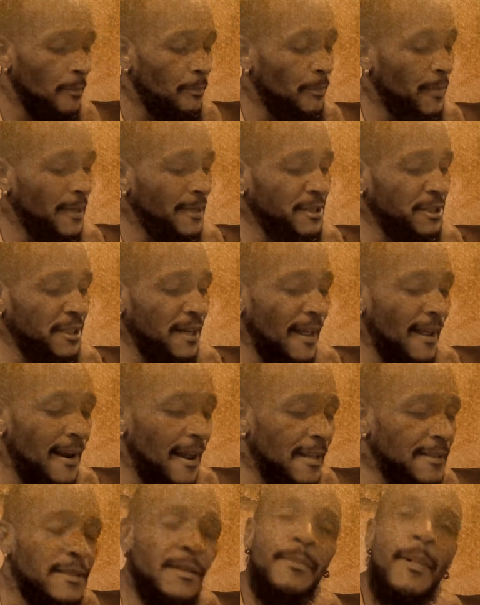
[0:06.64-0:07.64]
Big shout
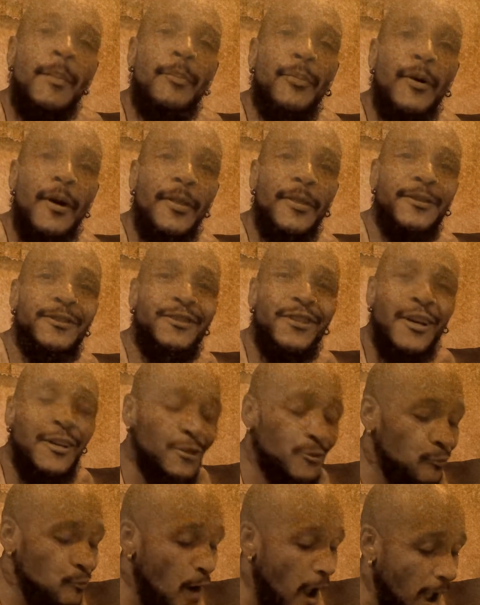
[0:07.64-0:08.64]
out to my brother
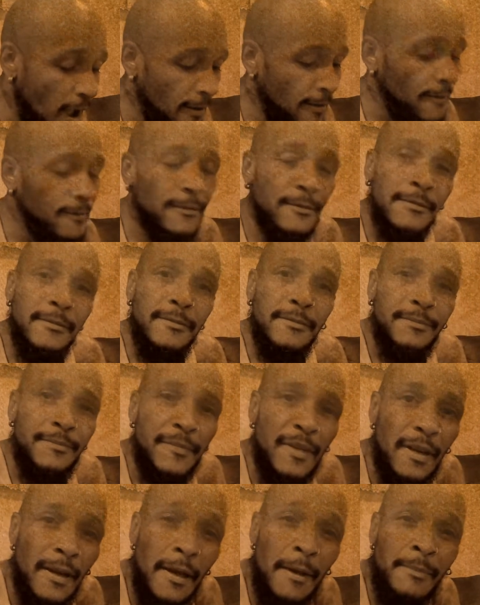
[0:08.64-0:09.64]
JustRoc,
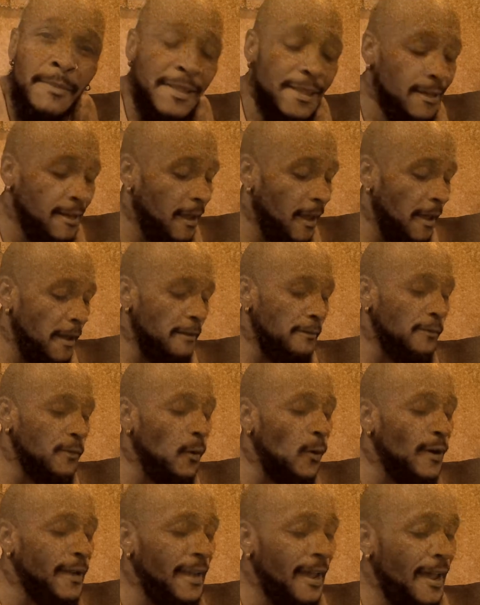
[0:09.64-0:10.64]
MZK,
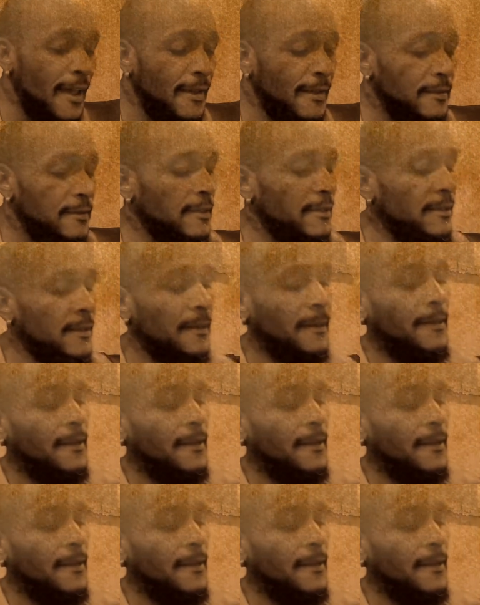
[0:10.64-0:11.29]
Floor Gangs.